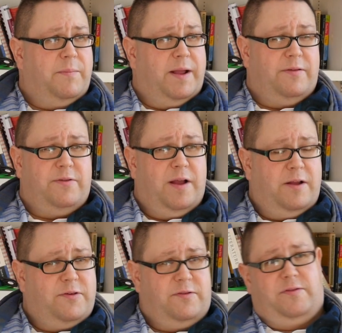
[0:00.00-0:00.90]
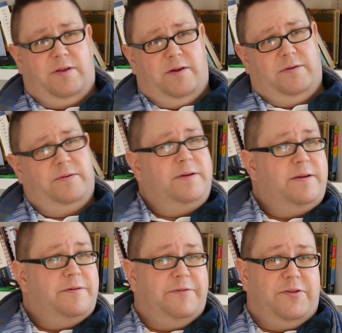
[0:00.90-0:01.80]
It's not just, though,
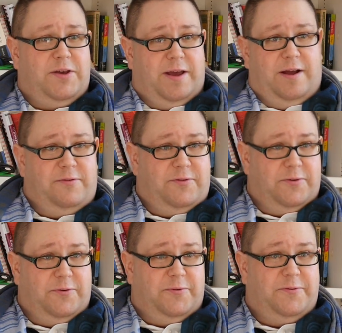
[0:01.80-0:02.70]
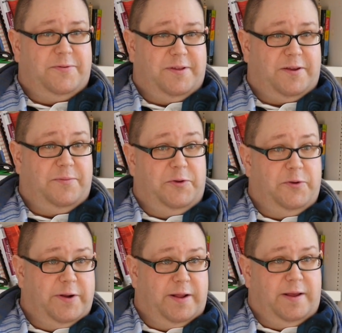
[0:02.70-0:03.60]
reaching out to the
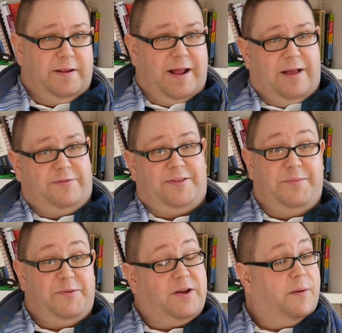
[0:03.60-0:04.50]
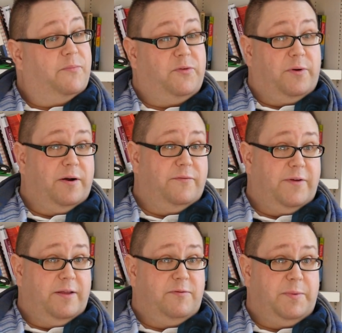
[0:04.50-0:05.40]
community and asking them to come to our
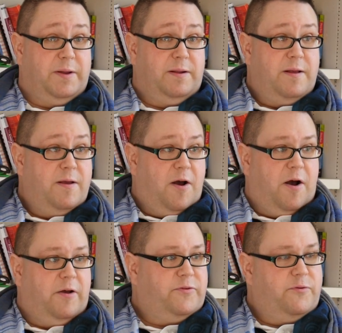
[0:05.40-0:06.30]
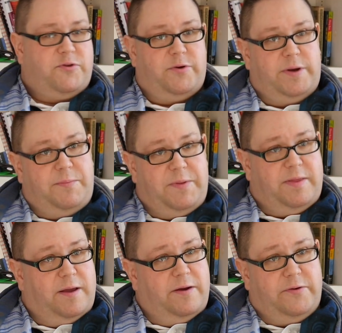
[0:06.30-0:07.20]
events, but also showing up at
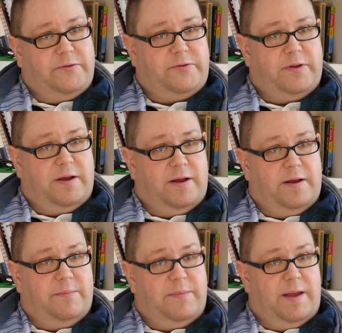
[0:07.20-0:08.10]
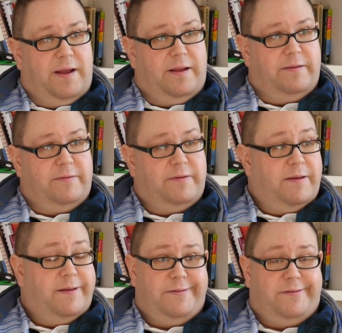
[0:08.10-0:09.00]
theirs and
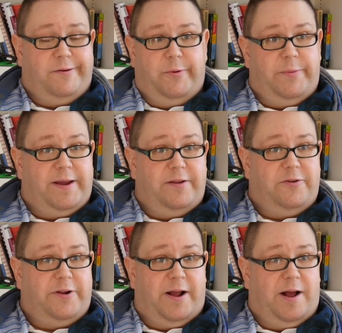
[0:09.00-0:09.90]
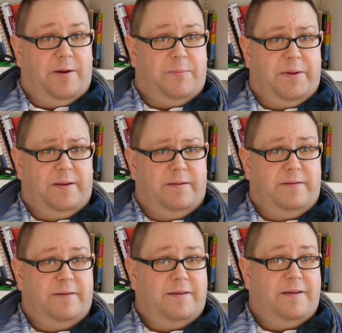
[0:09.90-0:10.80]
seeing what we can do to help,
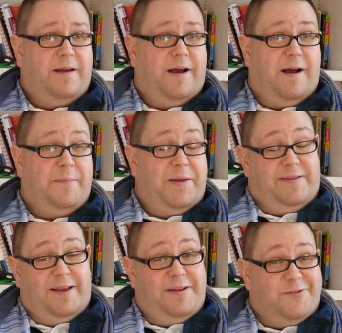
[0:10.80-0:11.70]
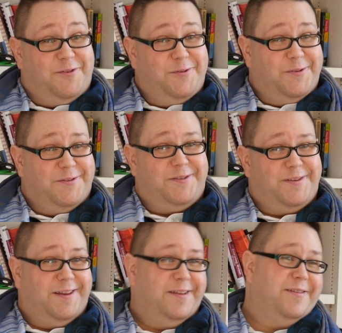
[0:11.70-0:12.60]
and taking
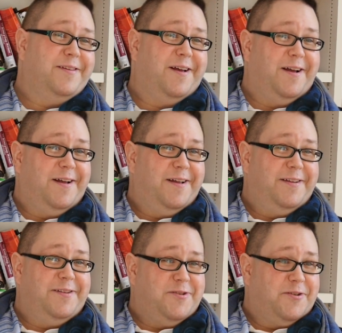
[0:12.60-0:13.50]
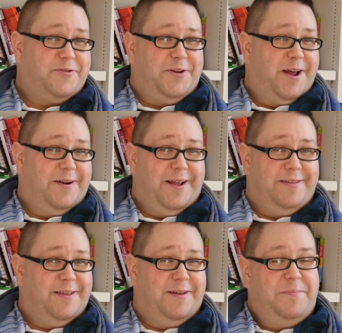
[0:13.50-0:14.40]
students into Chestertown
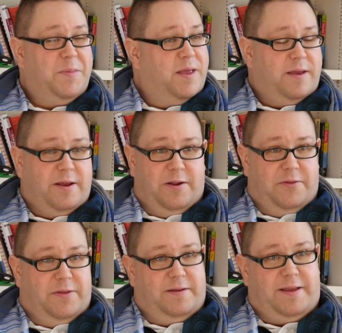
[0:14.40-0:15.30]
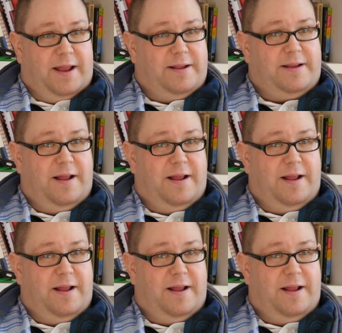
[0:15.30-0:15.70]
at the Kent